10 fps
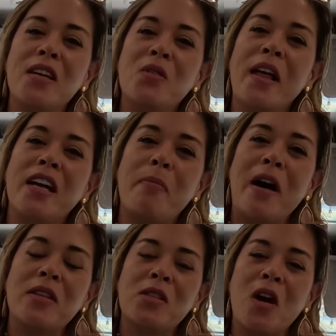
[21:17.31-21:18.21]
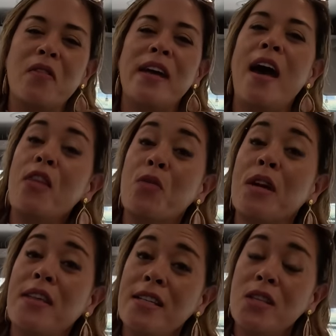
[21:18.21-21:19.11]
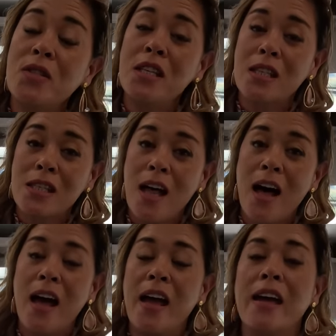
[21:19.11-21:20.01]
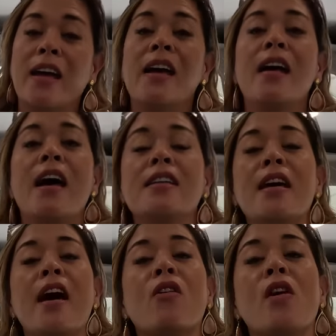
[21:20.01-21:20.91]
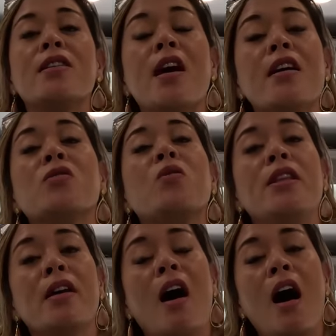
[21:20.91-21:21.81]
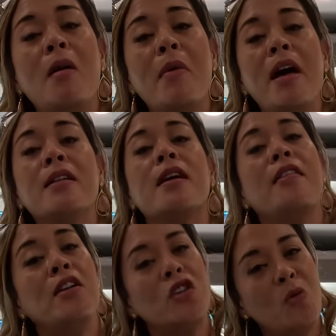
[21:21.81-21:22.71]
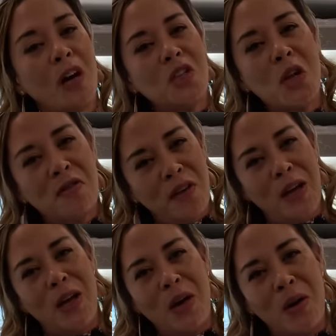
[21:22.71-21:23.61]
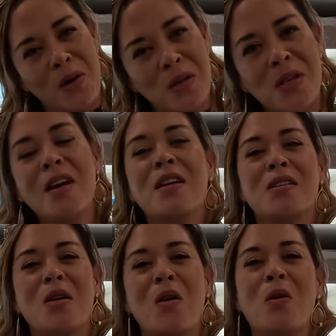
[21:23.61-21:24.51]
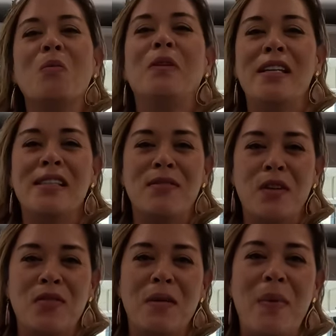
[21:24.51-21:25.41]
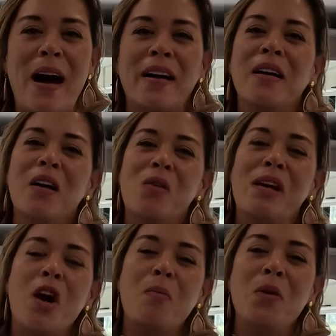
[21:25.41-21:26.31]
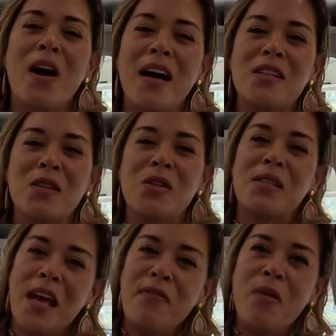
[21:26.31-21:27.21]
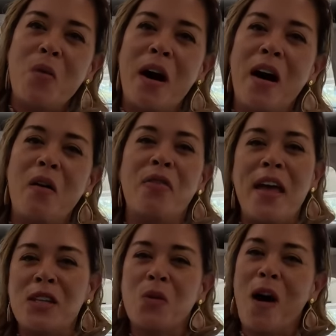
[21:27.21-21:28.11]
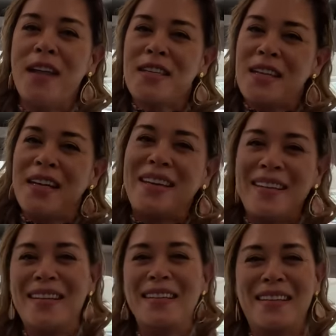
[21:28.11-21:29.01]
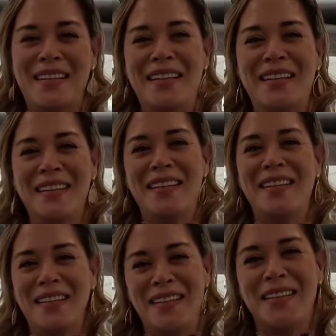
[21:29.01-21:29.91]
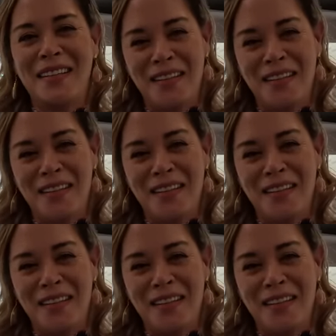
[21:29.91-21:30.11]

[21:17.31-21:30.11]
that you like about this RV and the three things you dislike. Yes. Entegra does read the comments and they do watch all the videos. So please leave your feedback. We hope you guys are safe and well. Thanks for watching. Thank you, absolutely everybody,